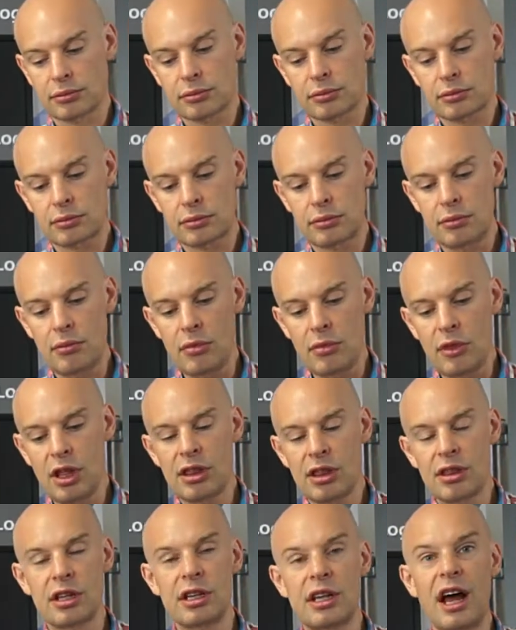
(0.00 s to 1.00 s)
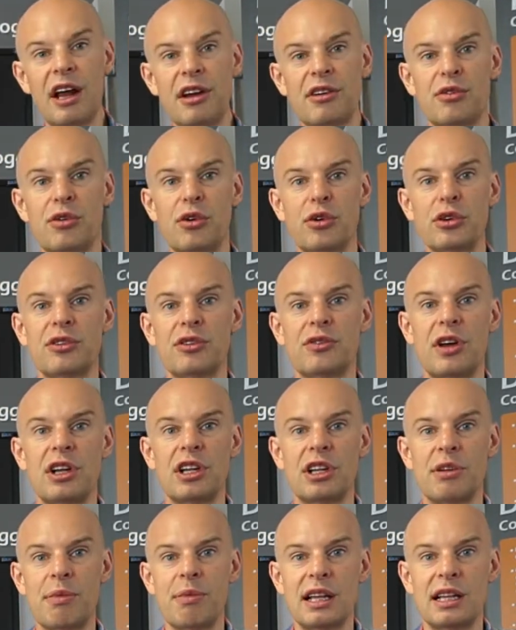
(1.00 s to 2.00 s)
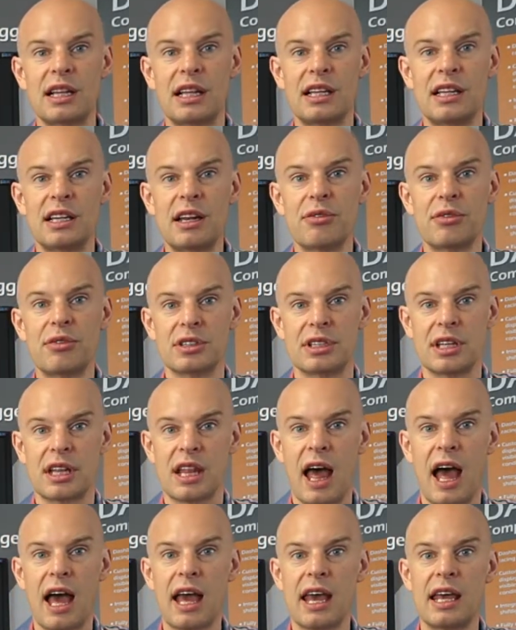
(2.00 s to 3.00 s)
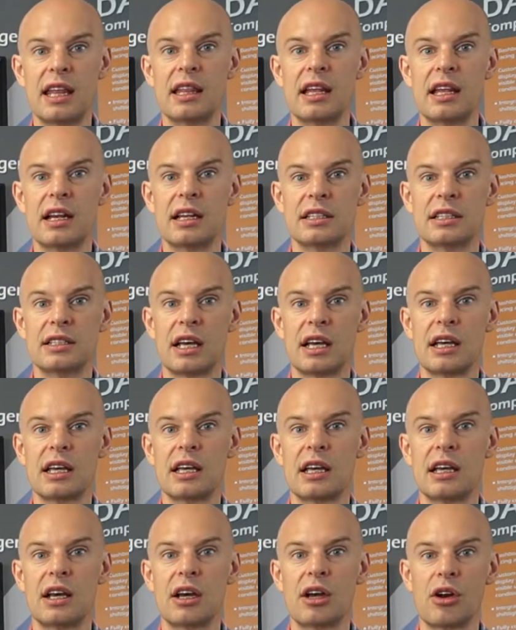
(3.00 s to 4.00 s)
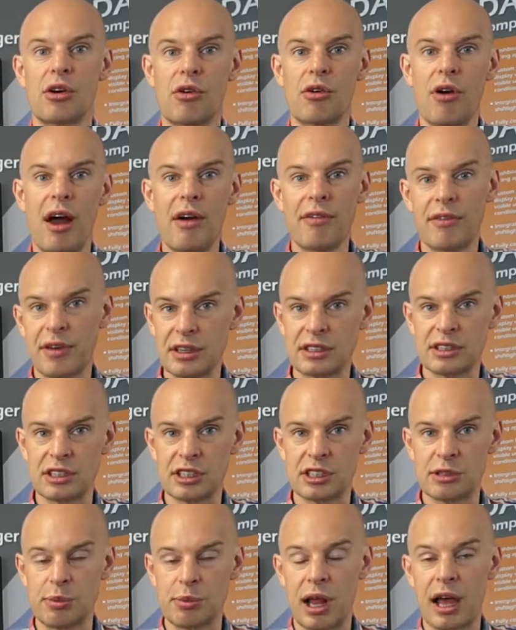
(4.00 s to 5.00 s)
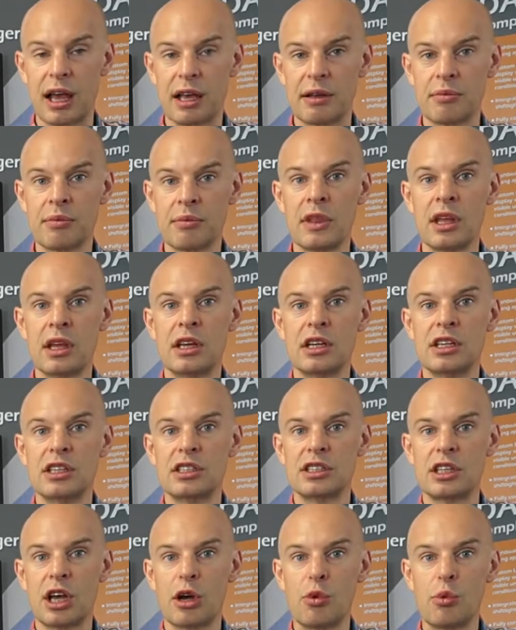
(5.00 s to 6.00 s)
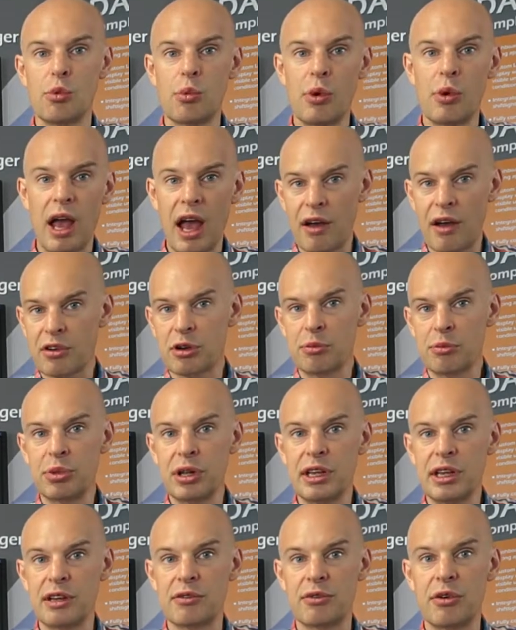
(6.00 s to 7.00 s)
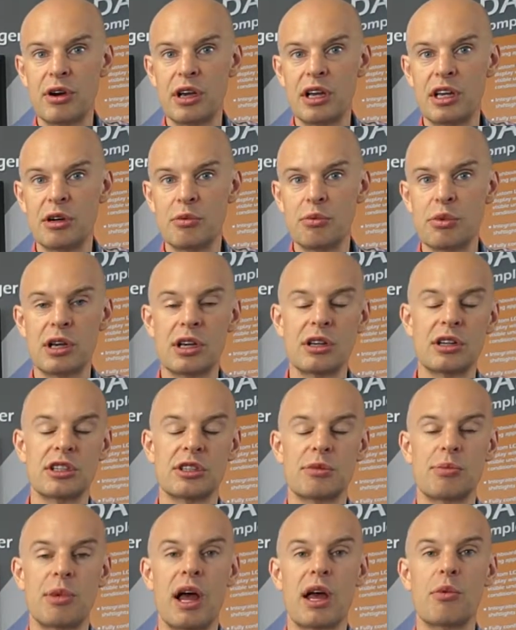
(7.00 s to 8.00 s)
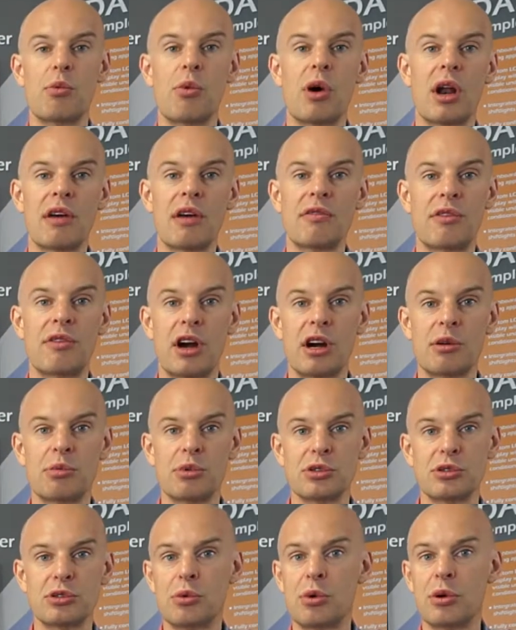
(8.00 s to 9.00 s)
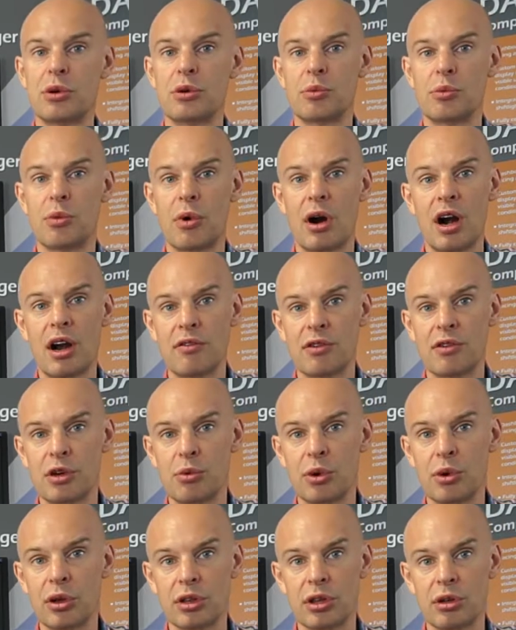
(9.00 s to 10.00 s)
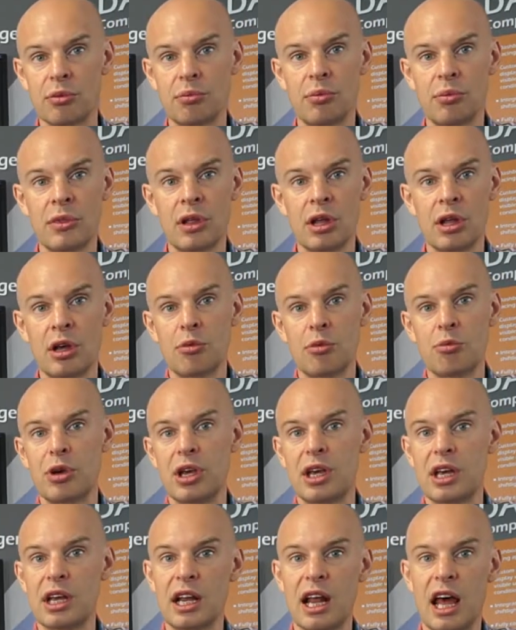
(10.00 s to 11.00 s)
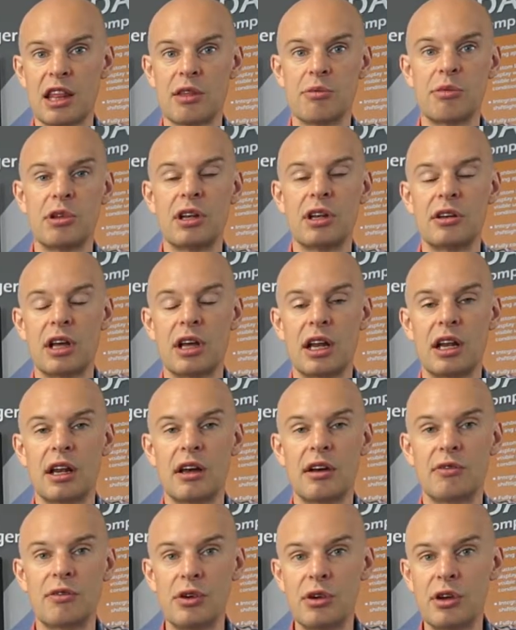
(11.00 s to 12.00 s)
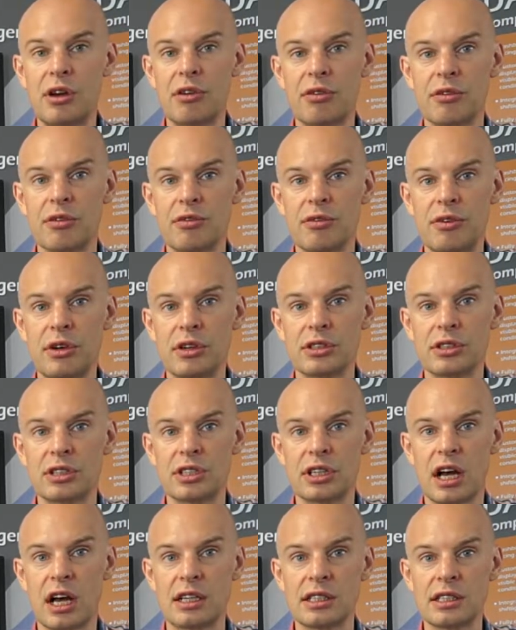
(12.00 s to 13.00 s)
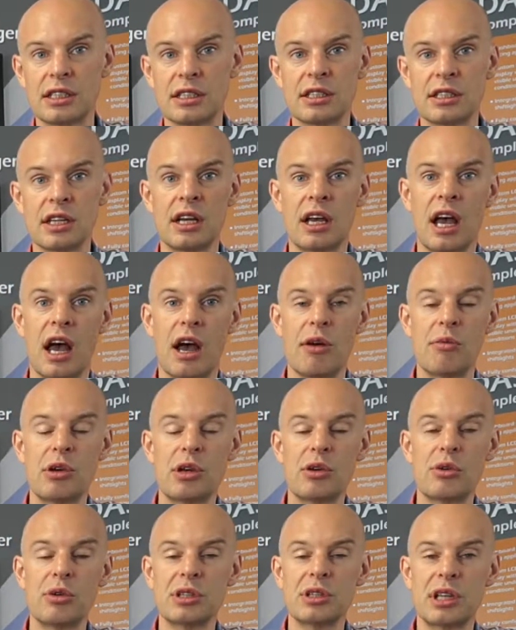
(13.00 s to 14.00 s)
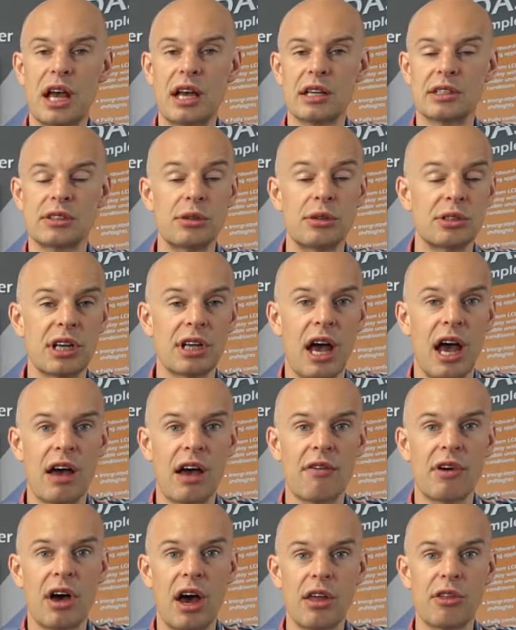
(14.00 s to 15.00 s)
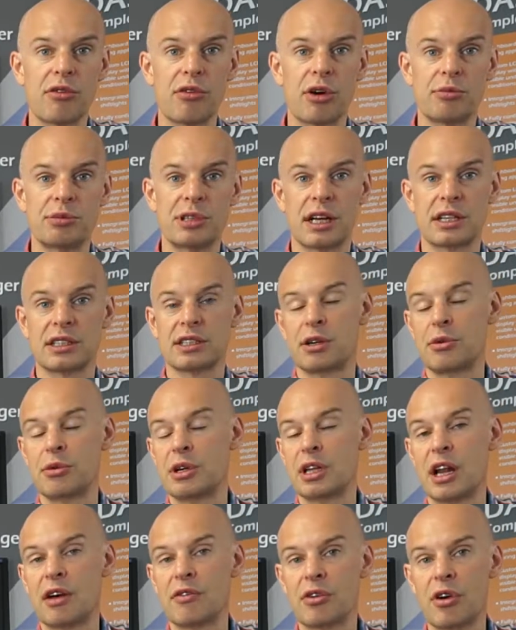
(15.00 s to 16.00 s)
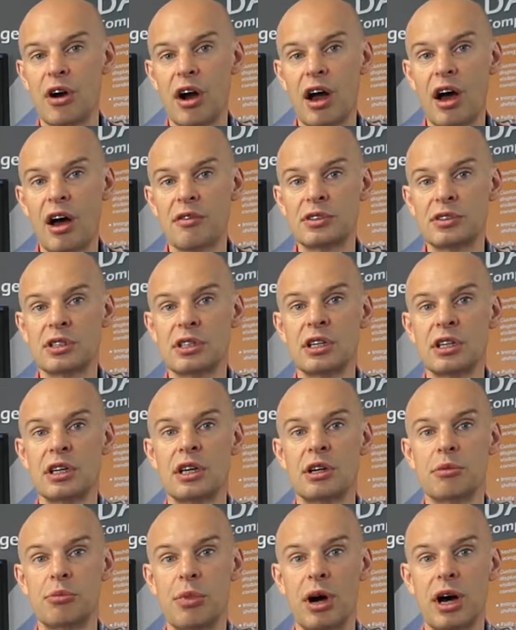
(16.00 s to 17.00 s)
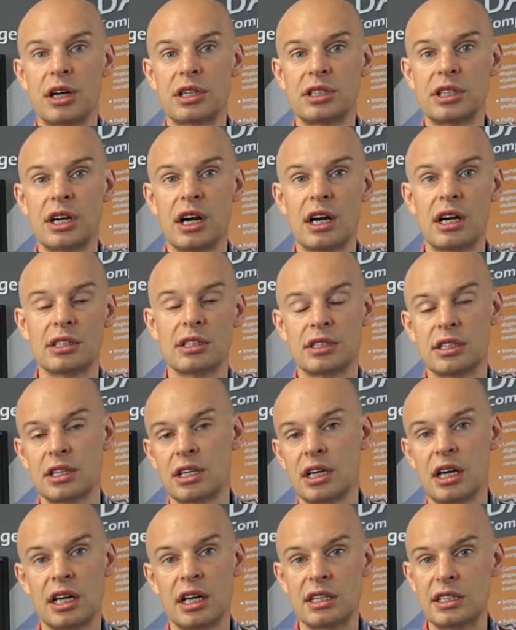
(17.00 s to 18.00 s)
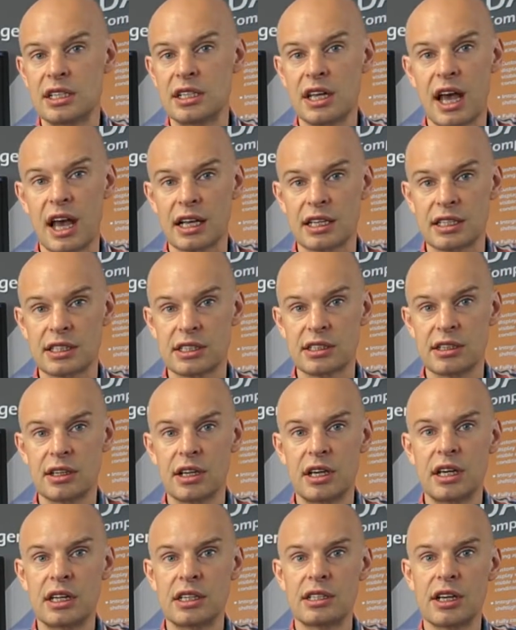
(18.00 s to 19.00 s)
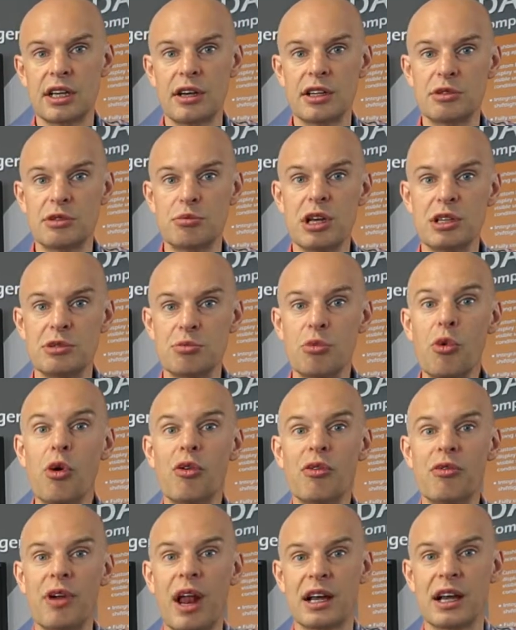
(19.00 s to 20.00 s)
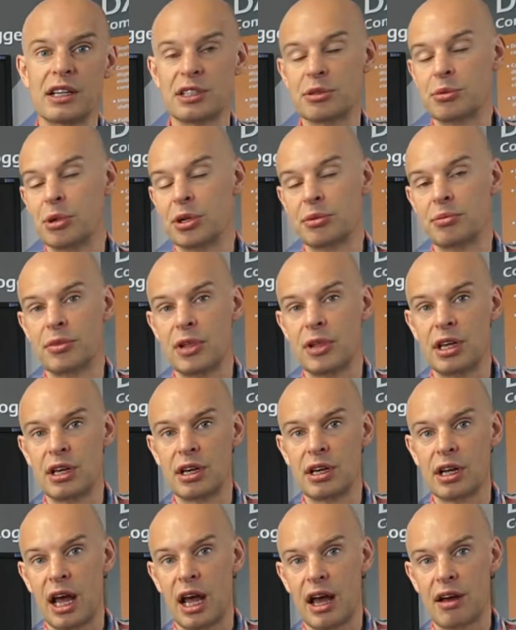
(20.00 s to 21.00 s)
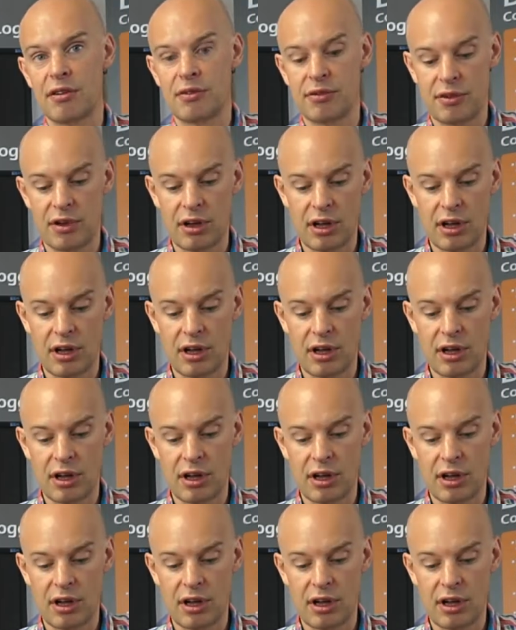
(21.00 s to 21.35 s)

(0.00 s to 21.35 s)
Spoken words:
The DASH4 is fundamentally different to that in that it's a graphics display. So we have complete freedom, we can display whatever variables we want, wherever you want them. But you can have them in a few different font sizes, and we can also have other objects, so we can have graphs, bar charts, and text. So it's more flexible. You can have